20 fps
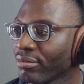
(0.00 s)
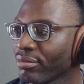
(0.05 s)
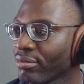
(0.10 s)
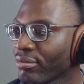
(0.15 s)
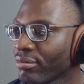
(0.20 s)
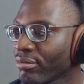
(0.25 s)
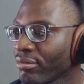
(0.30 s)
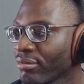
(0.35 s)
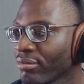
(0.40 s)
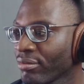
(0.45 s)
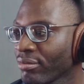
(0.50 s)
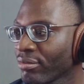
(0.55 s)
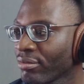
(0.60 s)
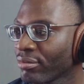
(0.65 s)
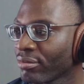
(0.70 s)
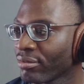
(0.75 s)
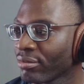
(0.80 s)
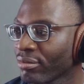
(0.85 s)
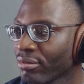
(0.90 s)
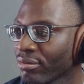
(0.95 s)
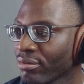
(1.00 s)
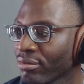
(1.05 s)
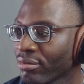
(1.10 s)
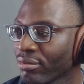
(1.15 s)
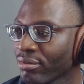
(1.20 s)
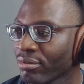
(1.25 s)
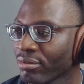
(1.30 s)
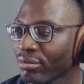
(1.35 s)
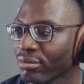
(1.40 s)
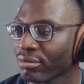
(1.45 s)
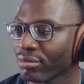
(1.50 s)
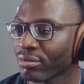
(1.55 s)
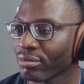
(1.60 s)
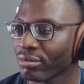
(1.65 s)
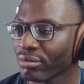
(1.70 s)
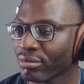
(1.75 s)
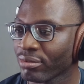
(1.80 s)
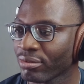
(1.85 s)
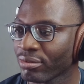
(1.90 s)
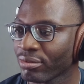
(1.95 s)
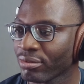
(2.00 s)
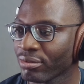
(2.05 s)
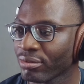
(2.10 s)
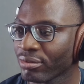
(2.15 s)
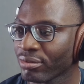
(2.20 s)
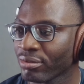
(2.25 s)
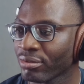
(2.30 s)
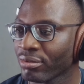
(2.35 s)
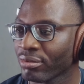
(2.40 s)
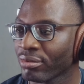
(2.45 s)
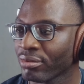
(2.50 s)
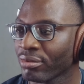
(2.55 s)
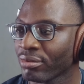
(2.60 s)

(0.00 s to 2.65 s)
No one is speaking in this clip.